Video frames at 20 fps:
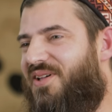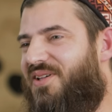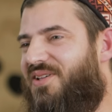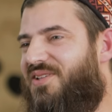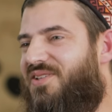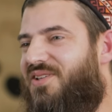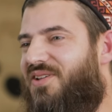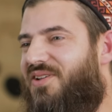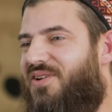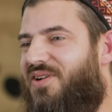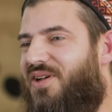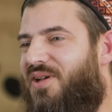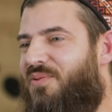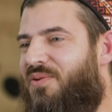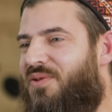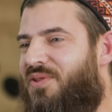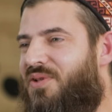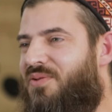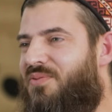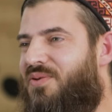so
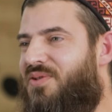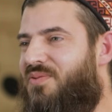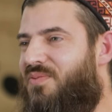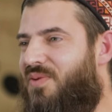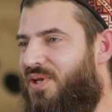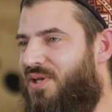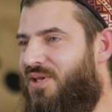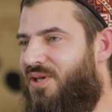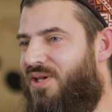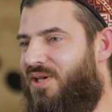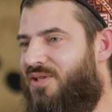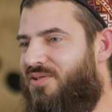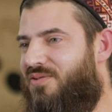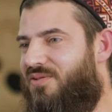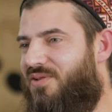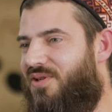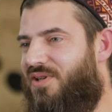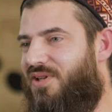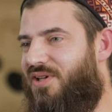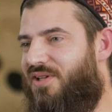everything was very natural.